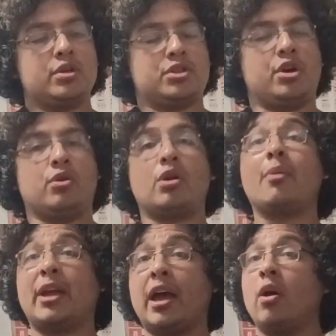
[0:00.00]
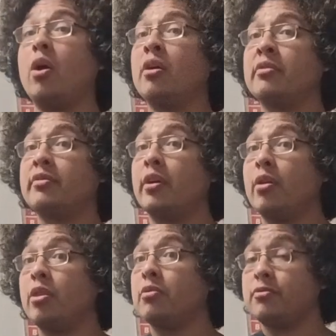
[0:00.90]
So coming out of
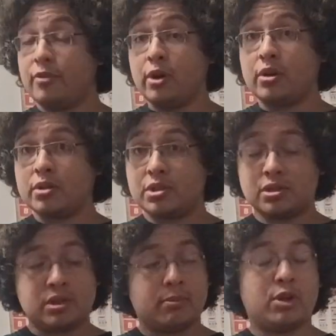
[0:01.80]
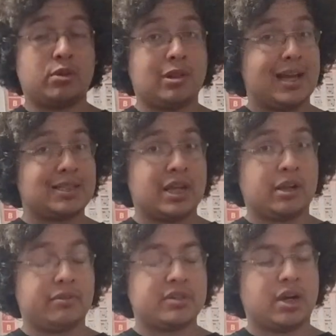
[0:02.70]
the verse, I'm going to do the last
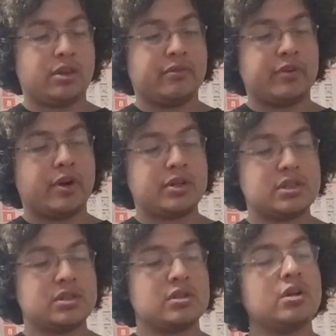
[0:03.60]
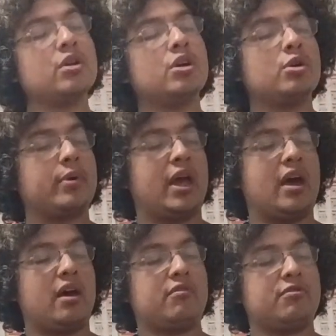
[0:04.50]
cycle of 10 on the verse. We
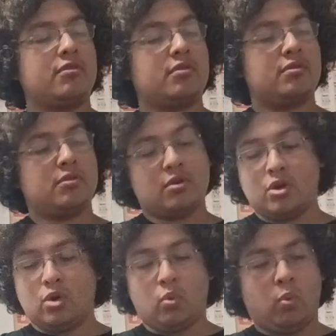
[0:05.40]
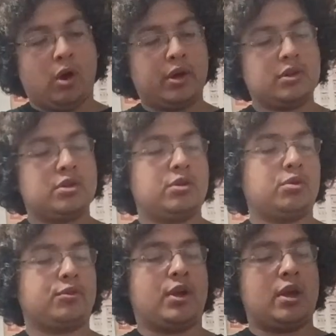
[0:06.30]
have 1,
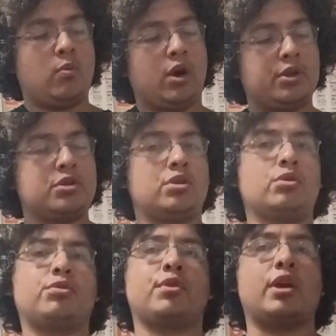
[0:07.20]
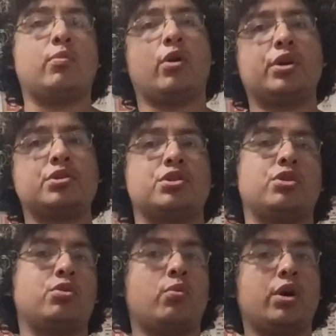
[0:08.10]
2, 3, 1, 2, 3, 1,
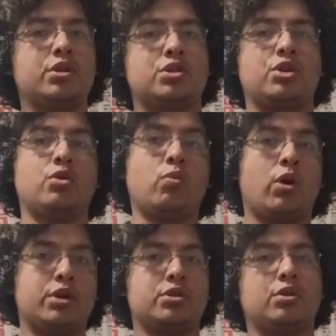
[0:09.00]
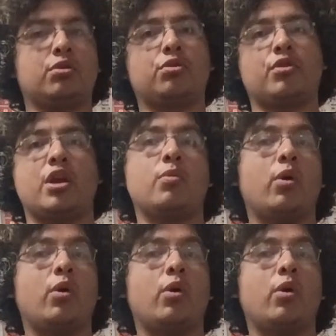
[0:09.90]
2, 1, 2, 1, 2, 3,